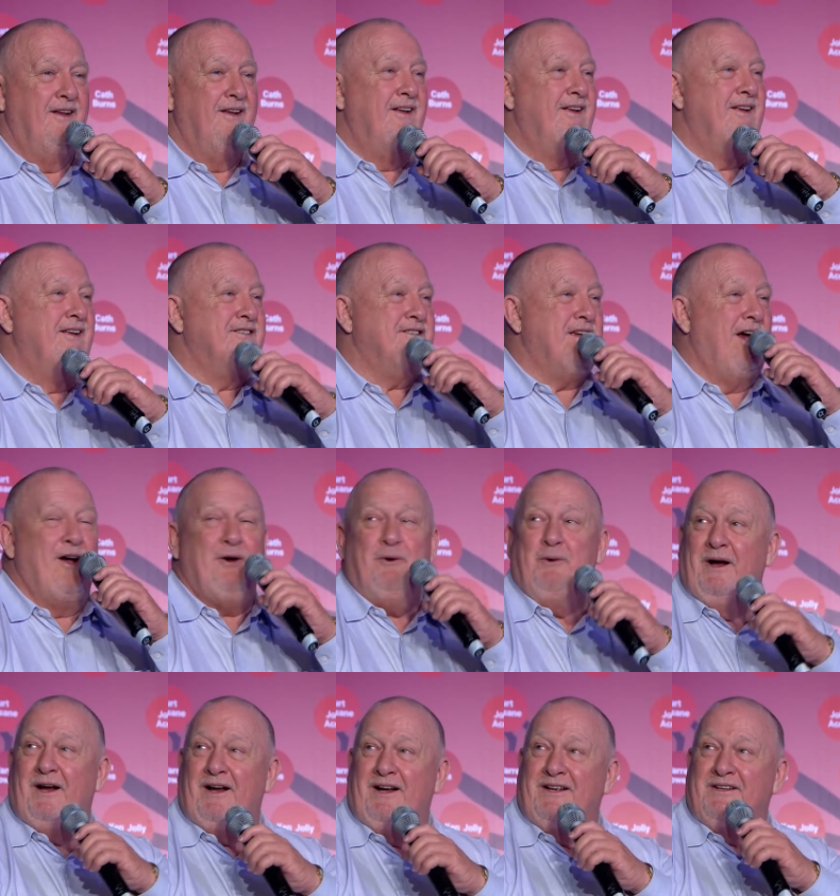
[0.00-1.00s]
So it's
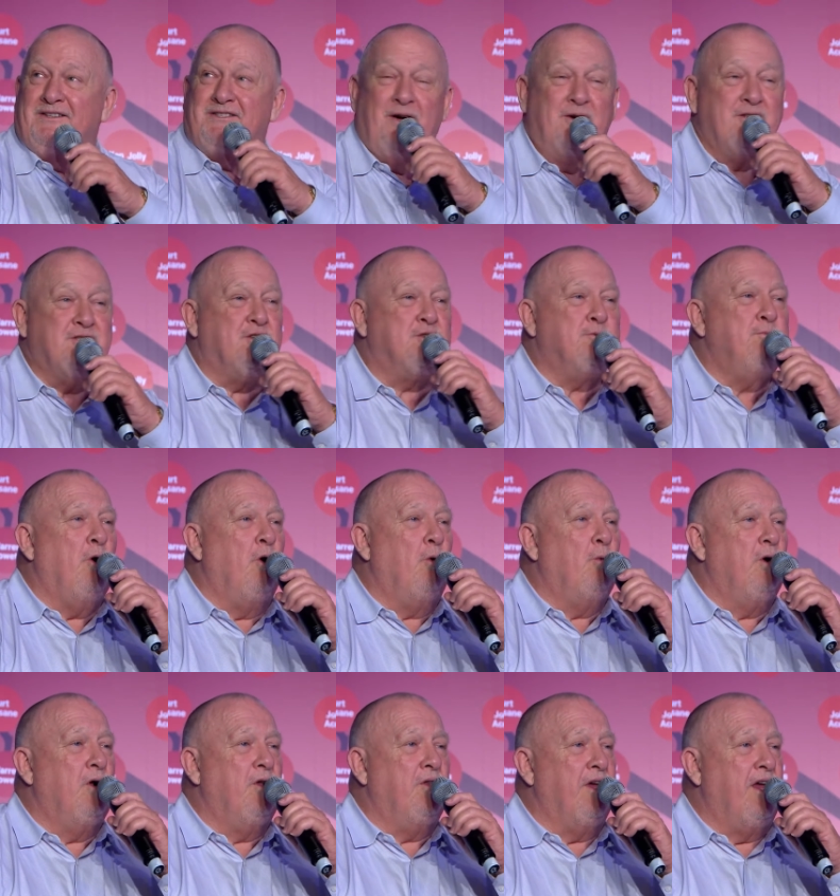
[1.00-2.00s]
a small
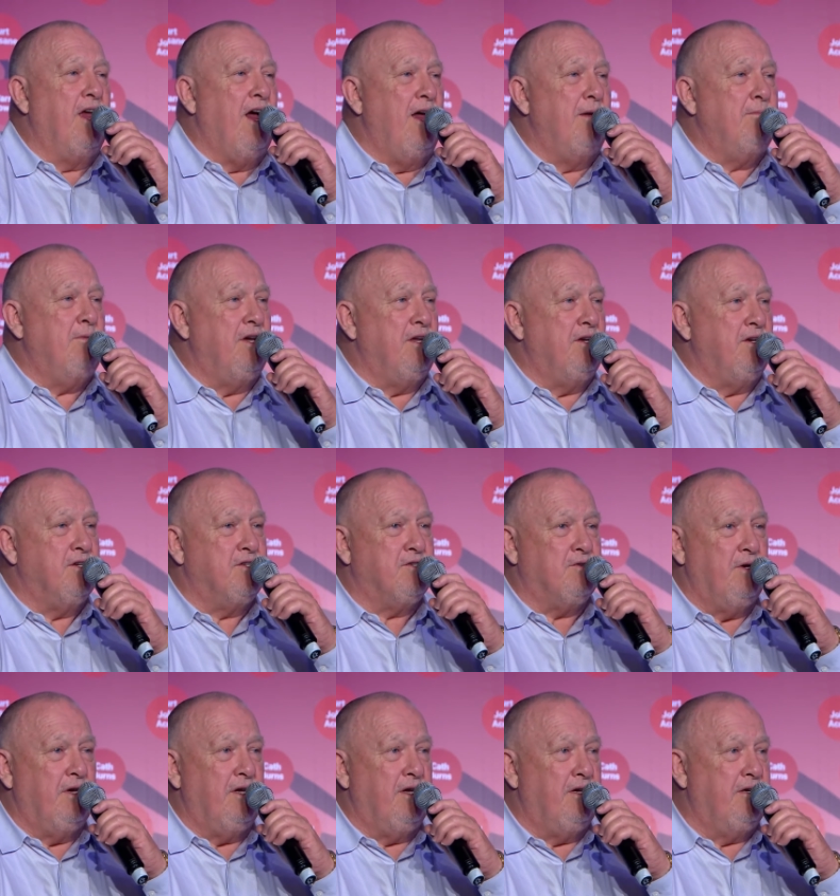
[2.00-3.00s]
world, the gaming
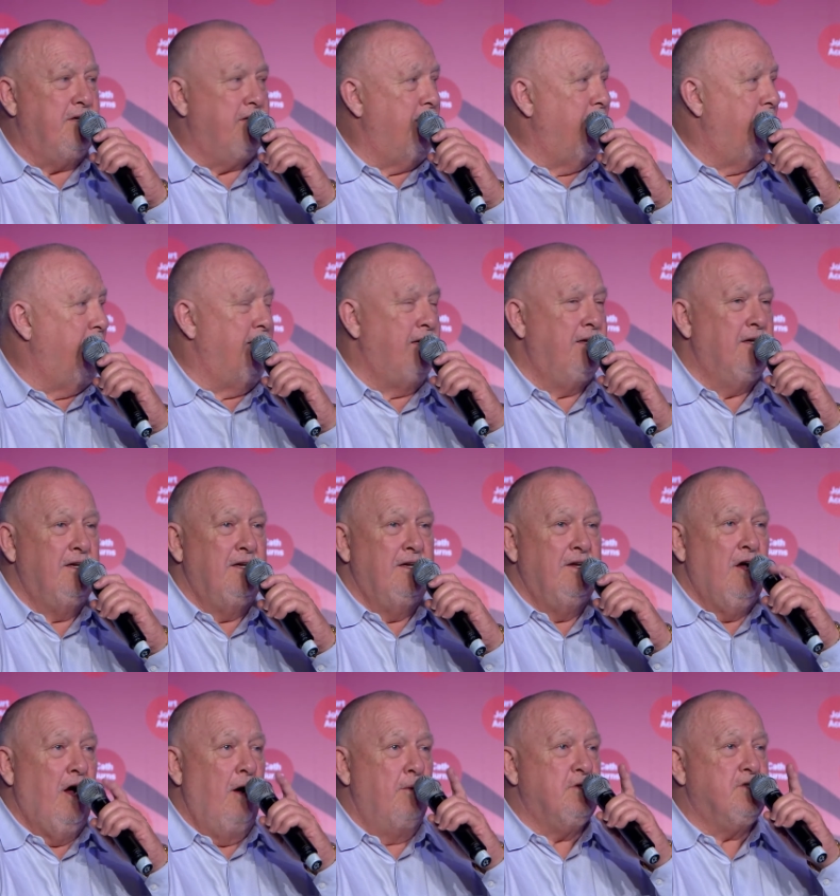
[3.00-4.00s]
industry, and
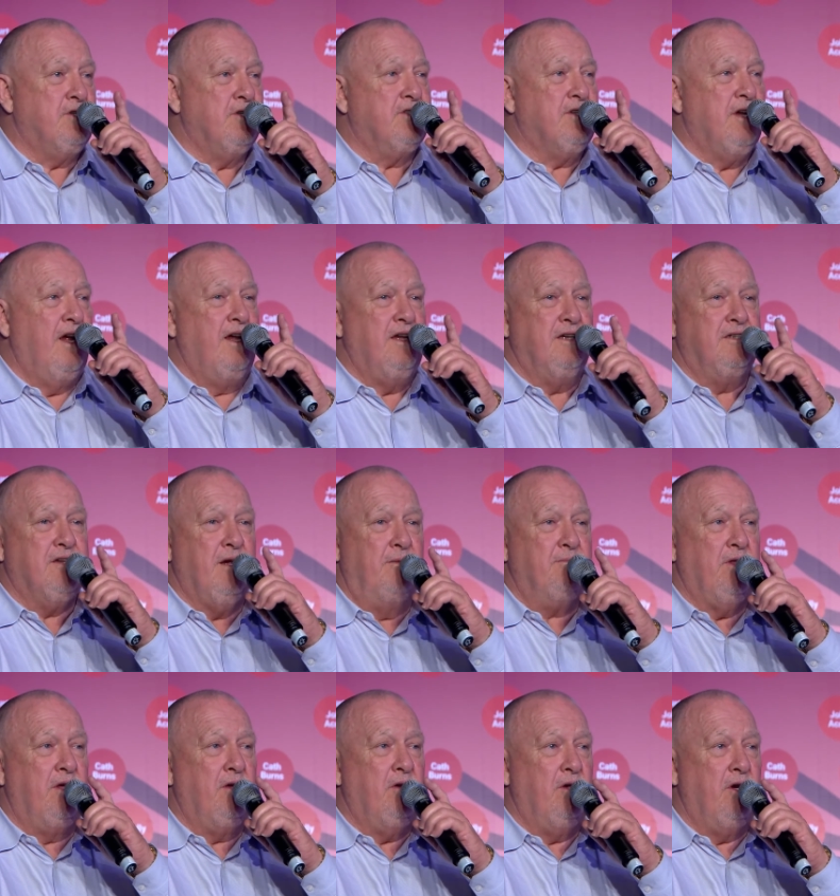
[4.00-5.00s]
I was just saying
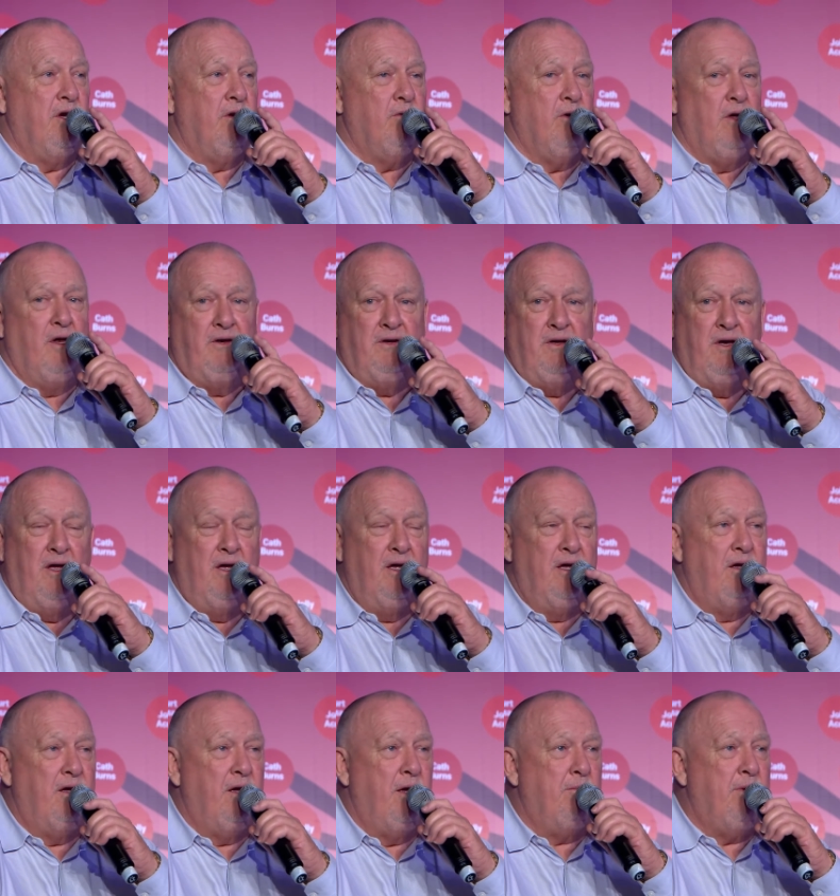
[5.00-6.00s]
something earlier on
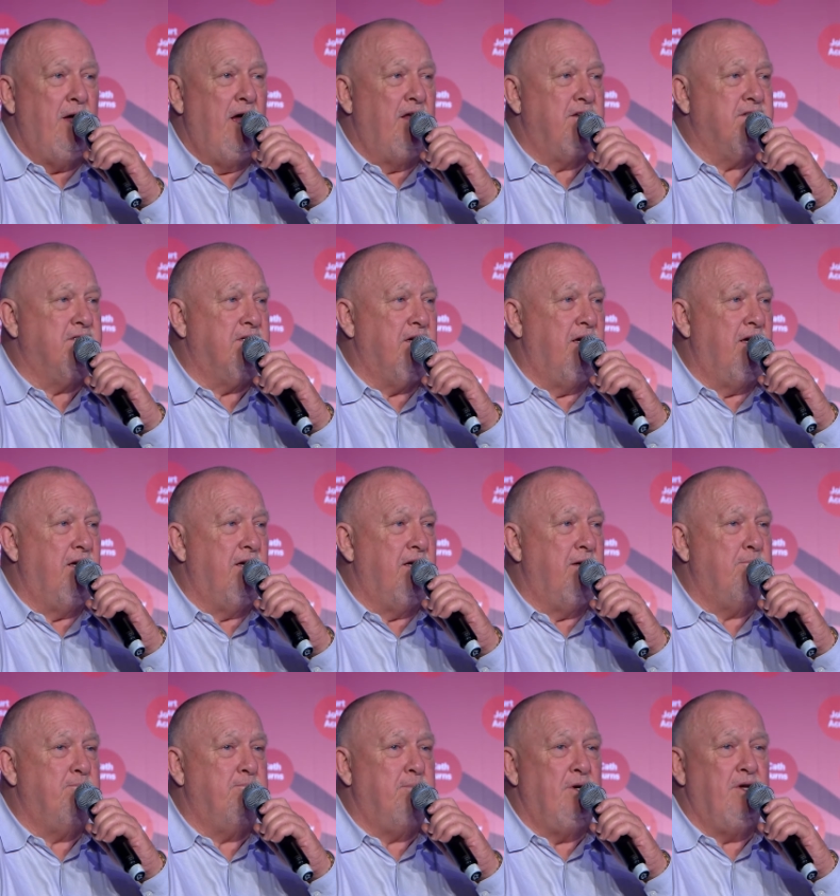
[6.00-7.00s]
about
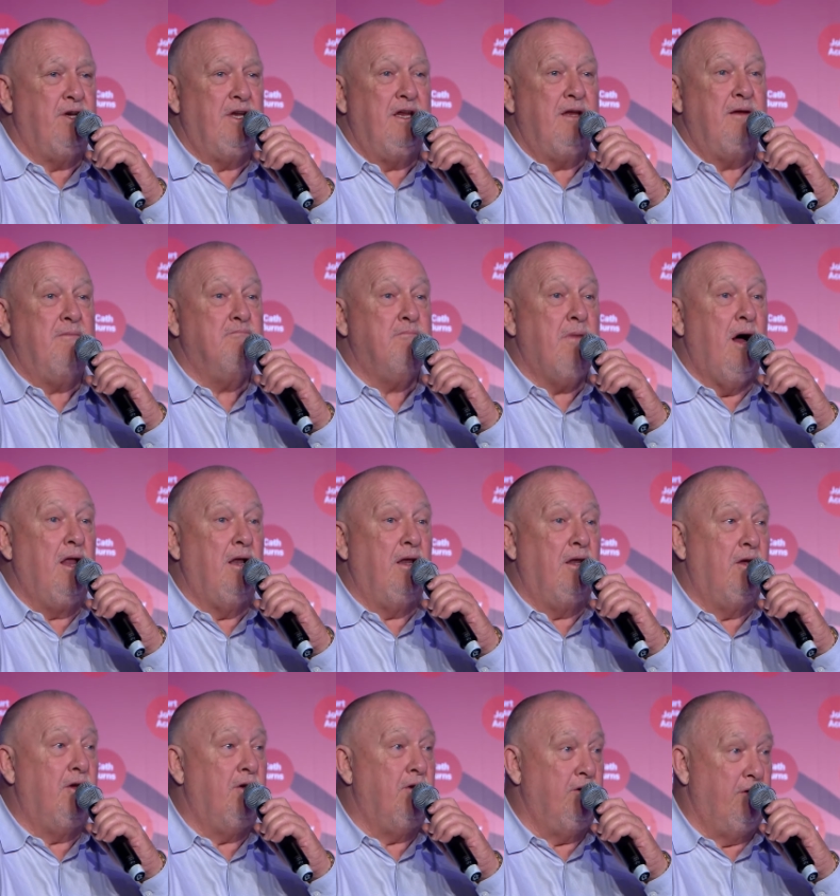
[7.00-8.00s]
Bernie
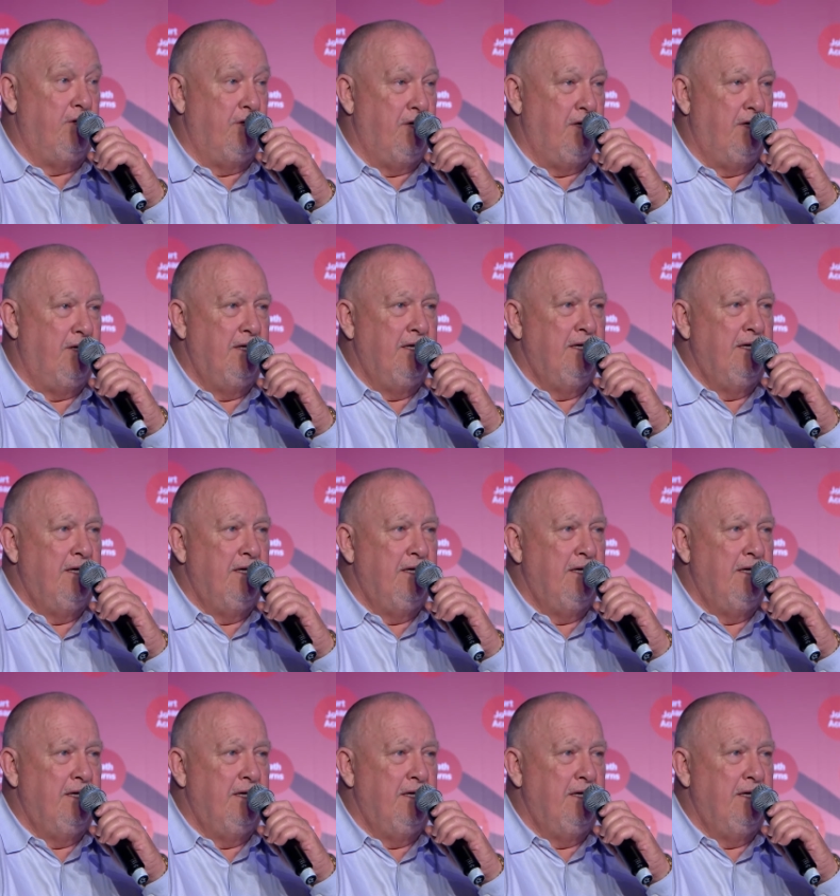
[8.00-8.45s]
Mulhern.